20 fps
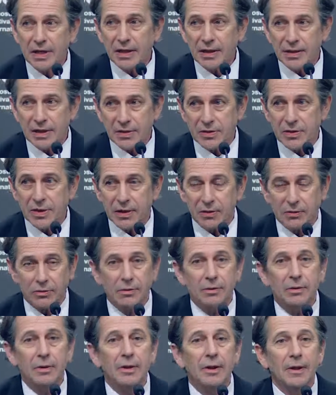I went to the
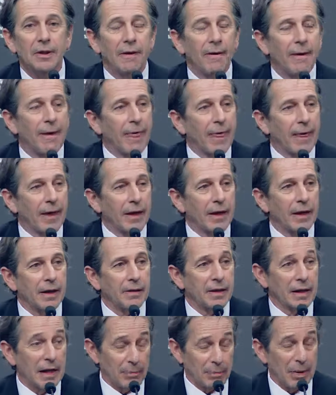last scene in the
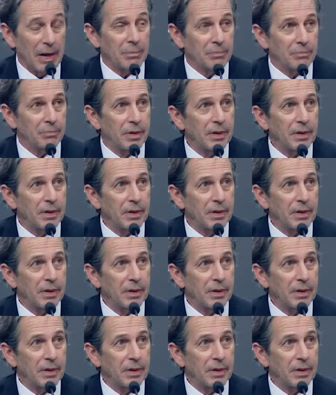desert